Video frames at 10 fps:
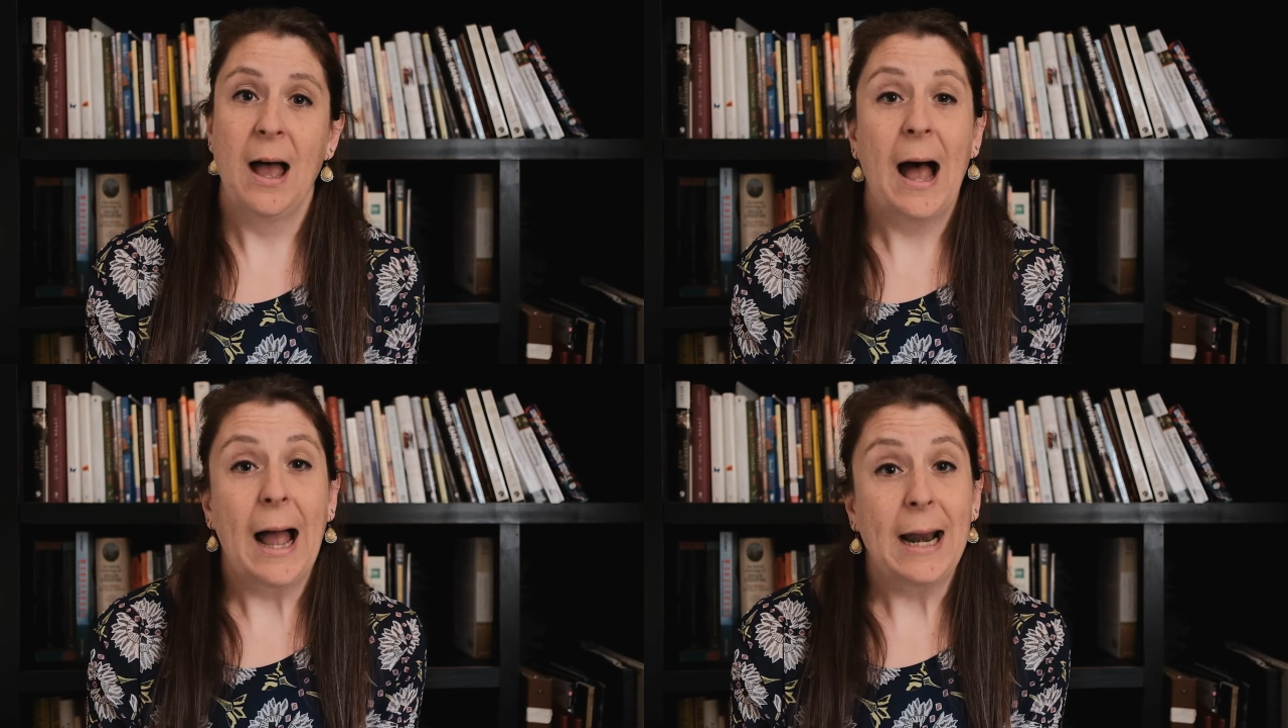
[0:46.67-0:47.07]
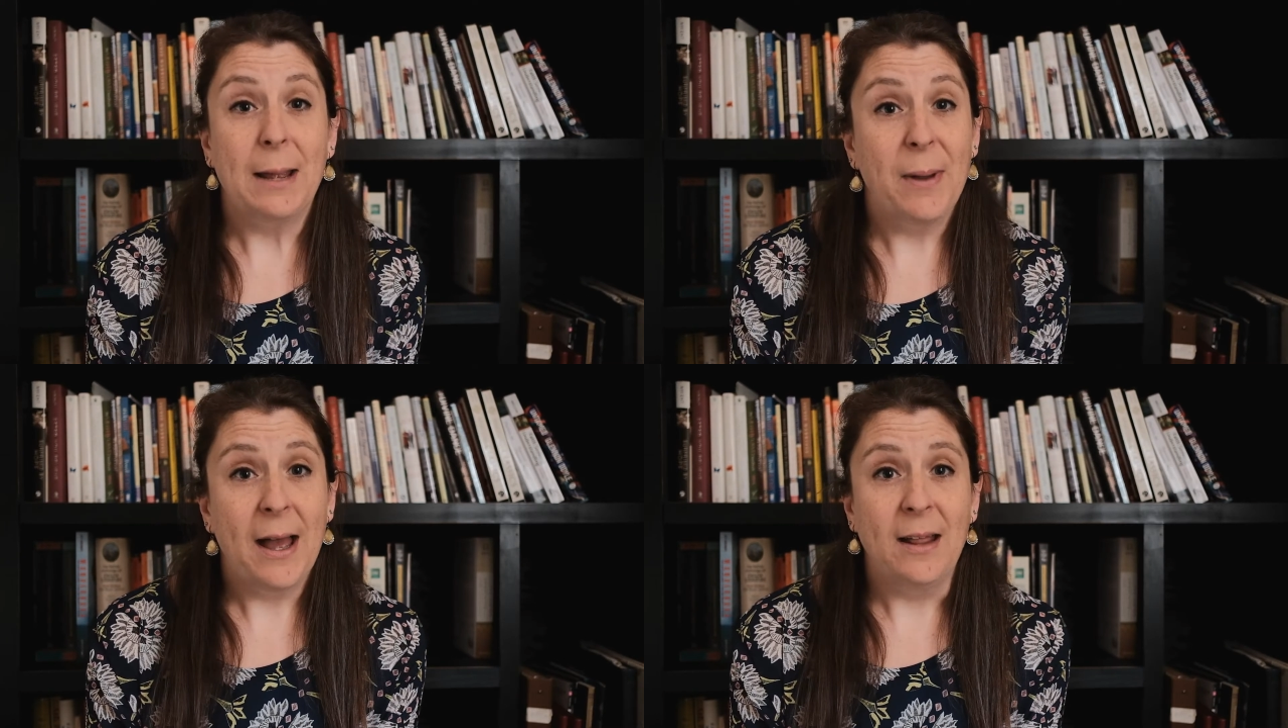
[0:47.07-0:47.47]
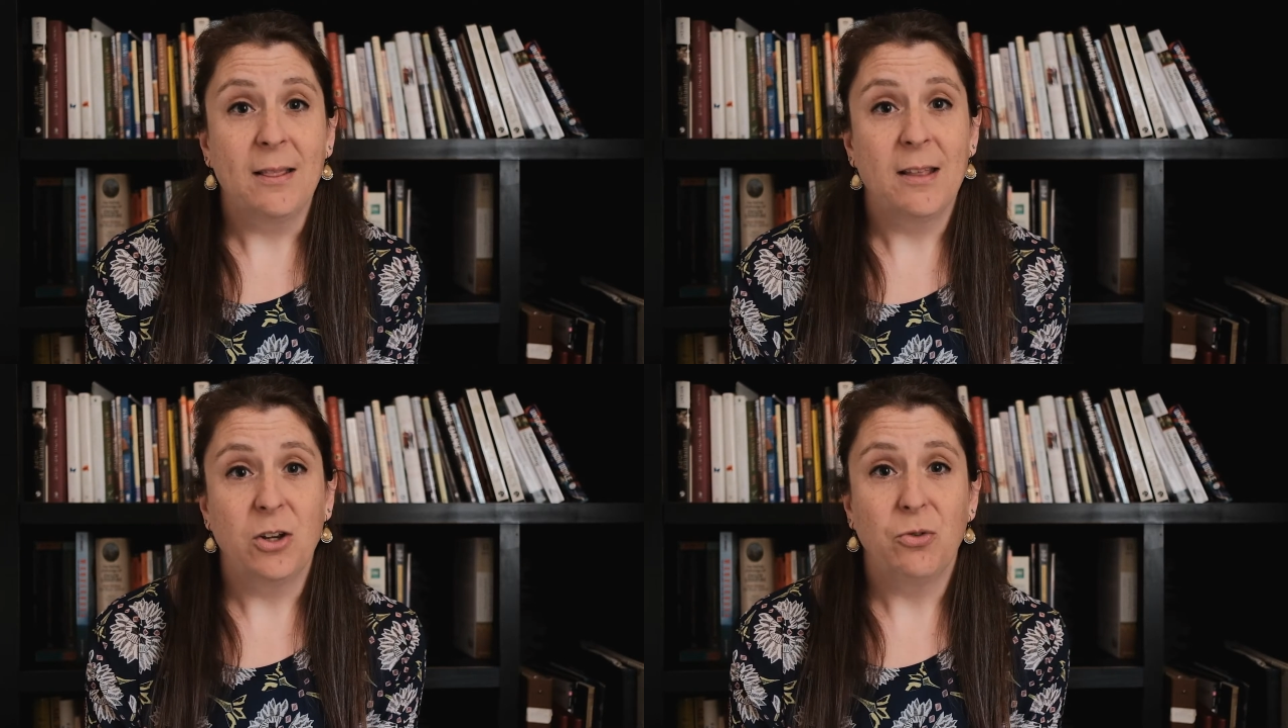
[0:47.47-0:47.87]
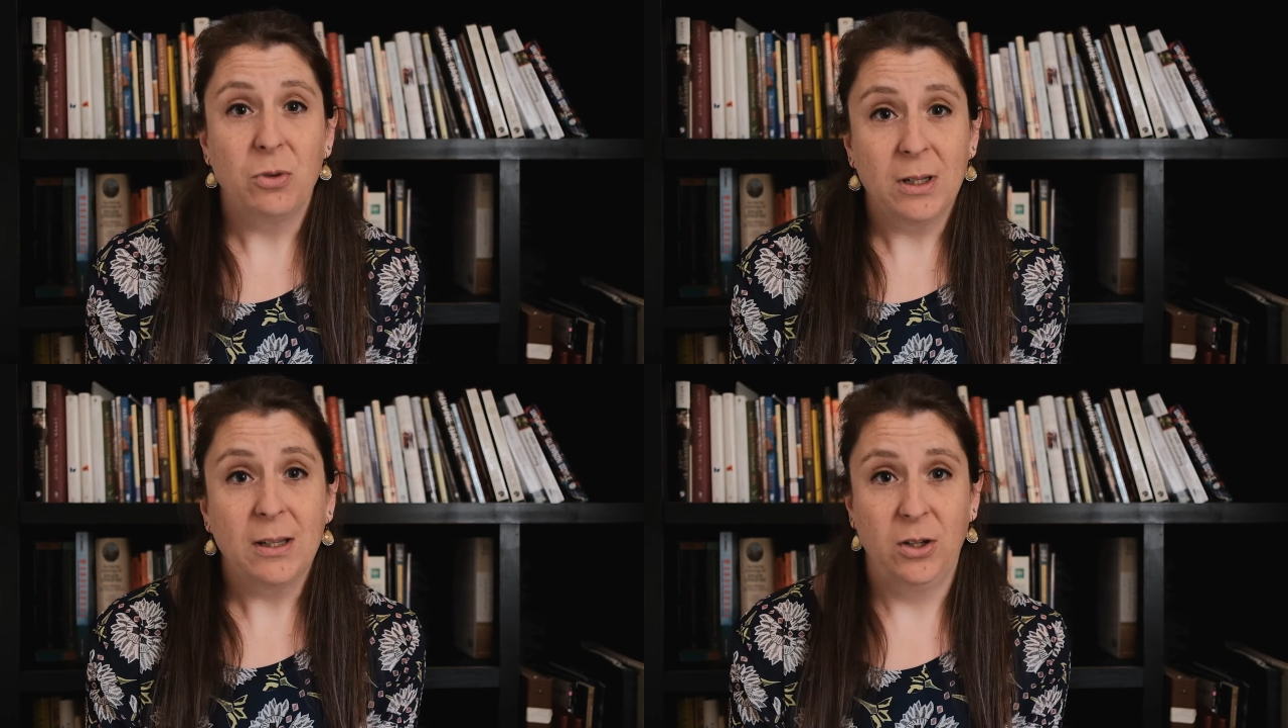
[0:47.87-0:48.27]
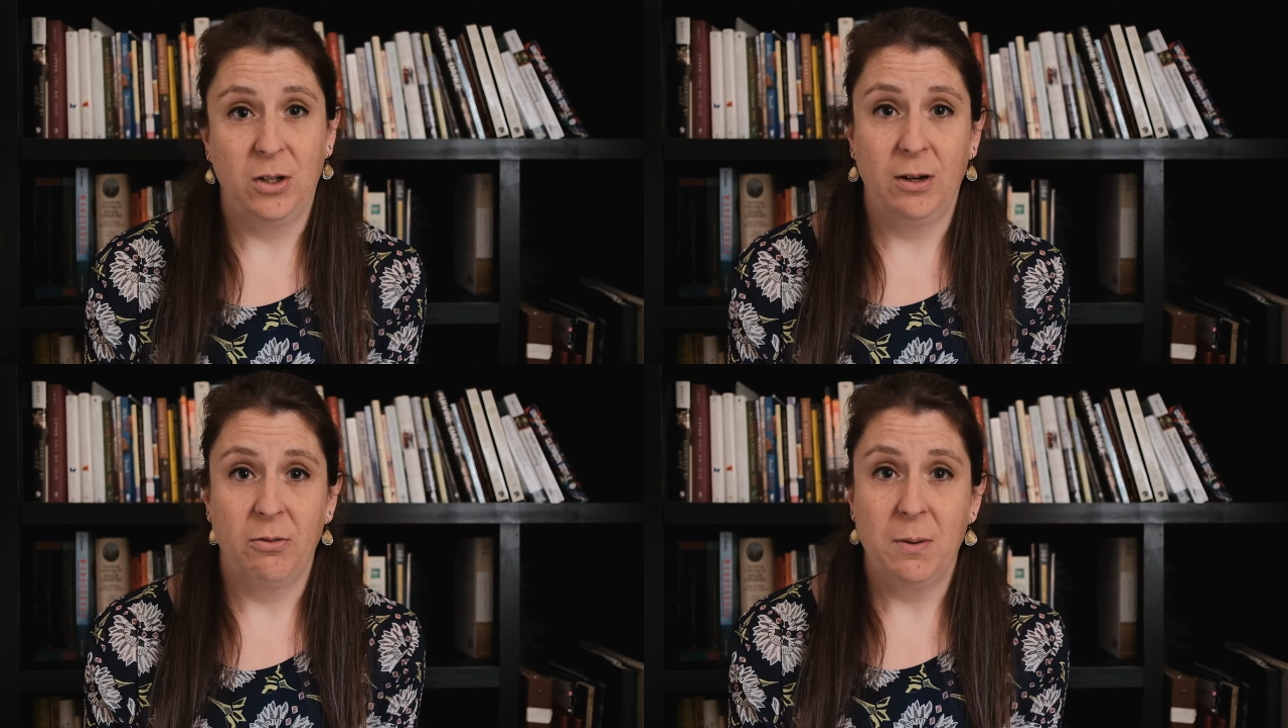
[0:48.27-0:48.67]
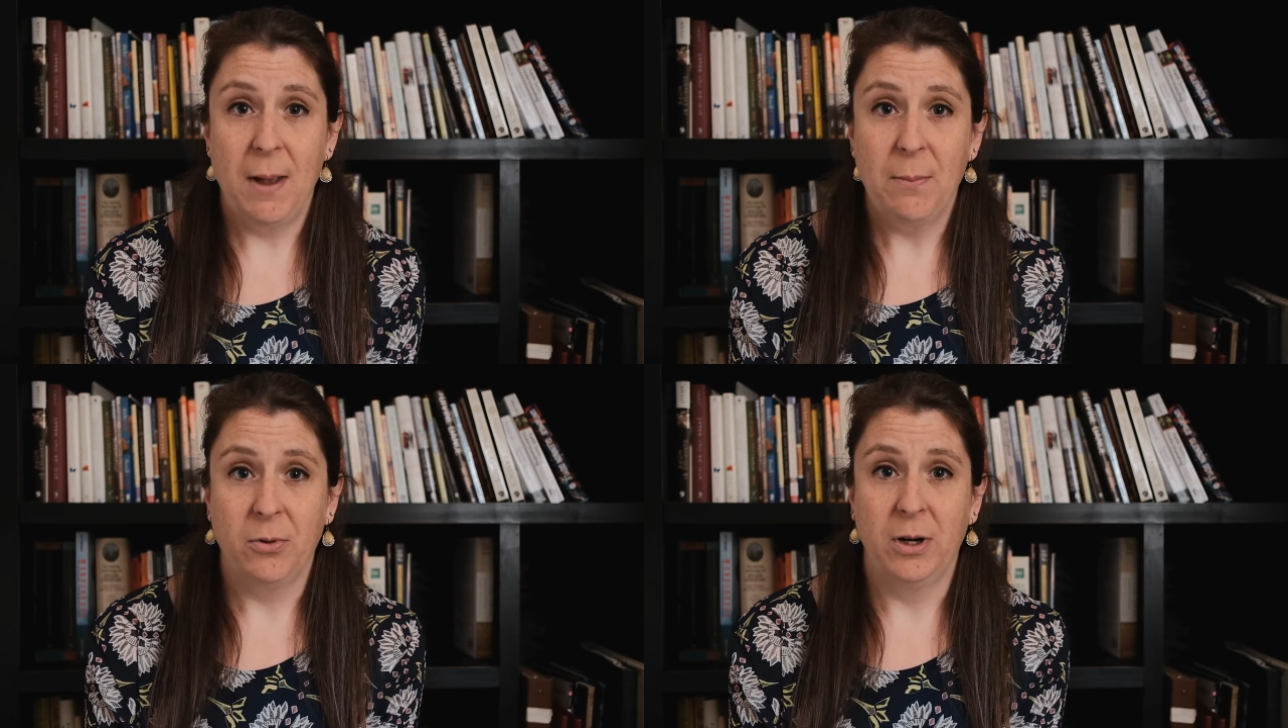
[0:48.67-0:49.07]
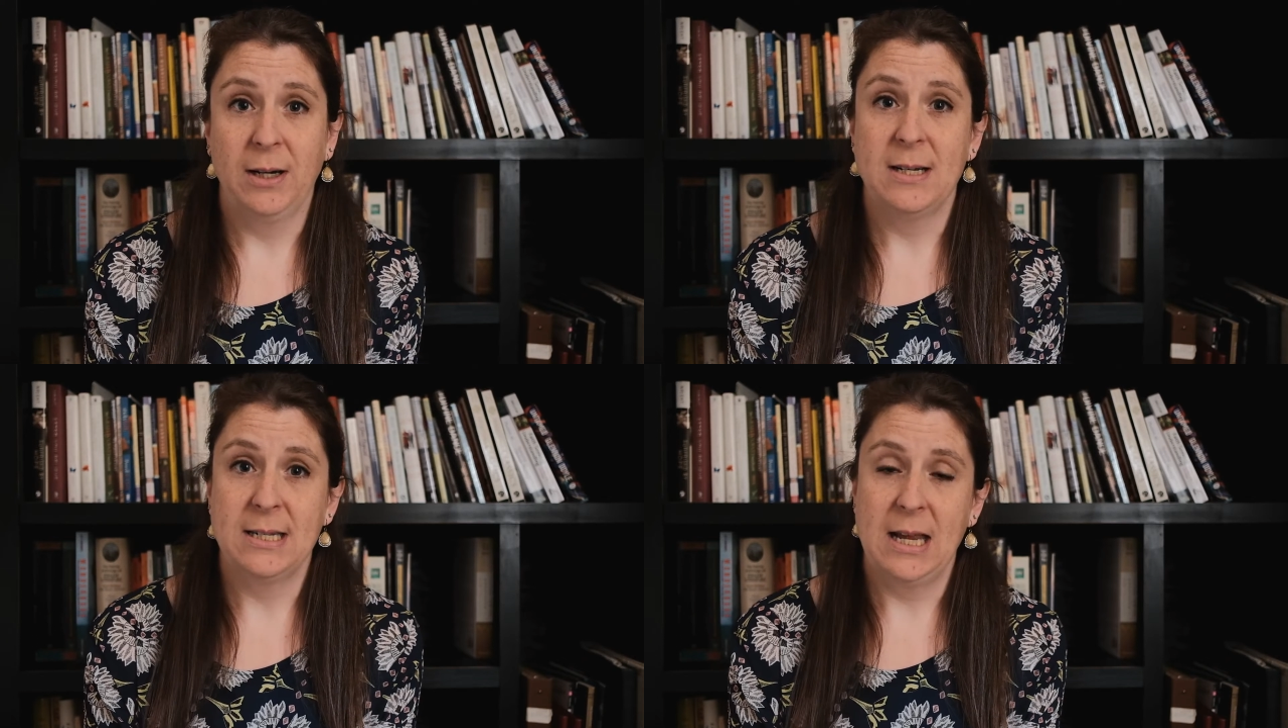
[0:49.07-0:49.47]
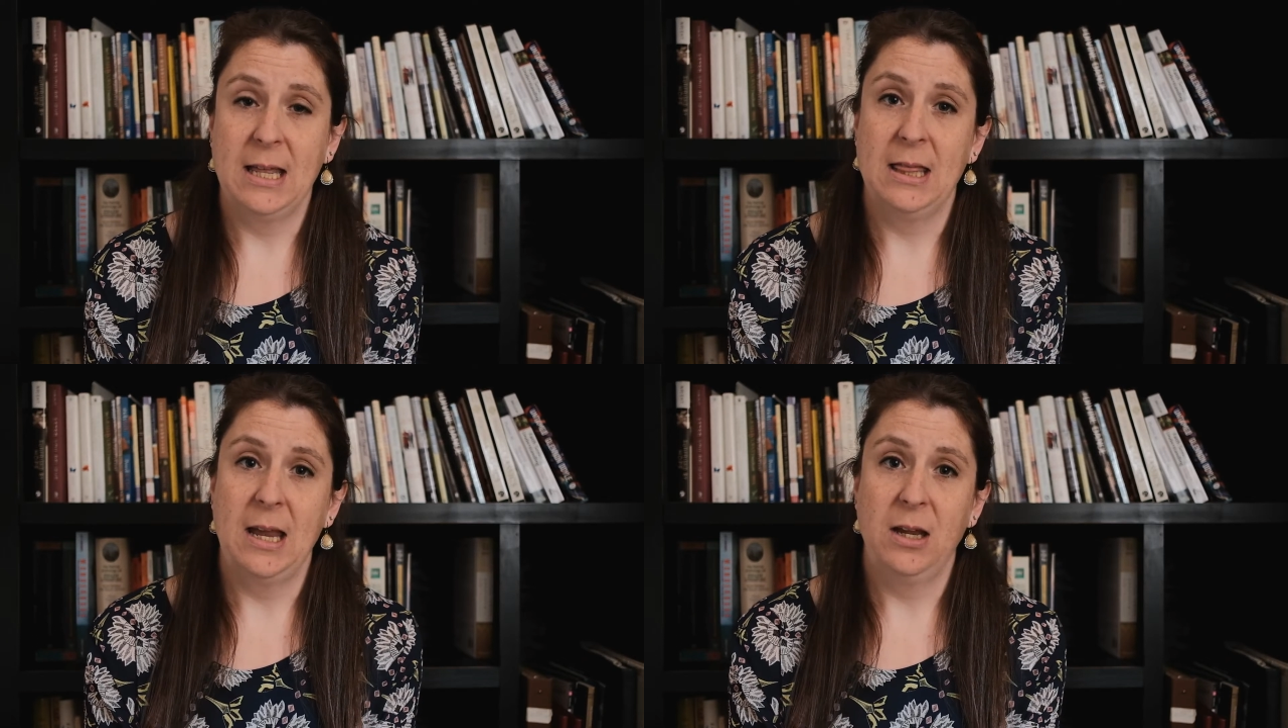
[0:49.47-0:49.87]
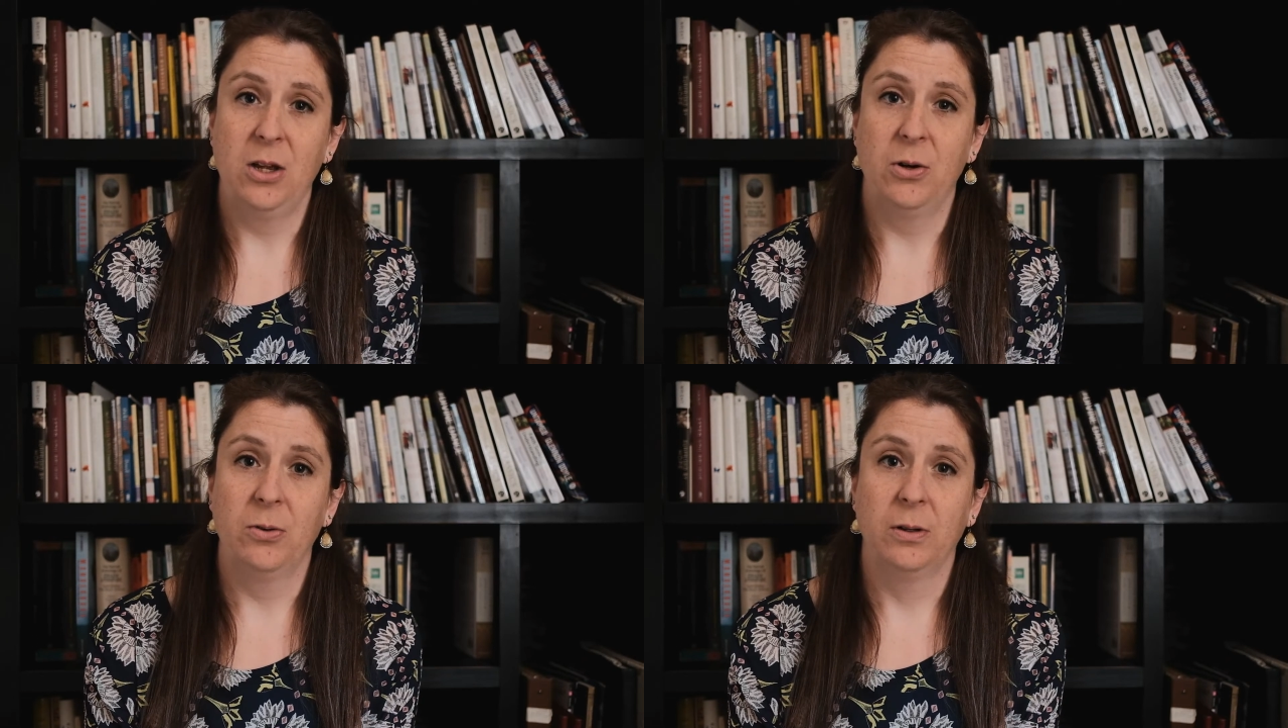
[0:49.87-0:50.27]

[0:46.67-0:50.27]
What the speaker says: And I bet that you're really good at remembering to say thank you.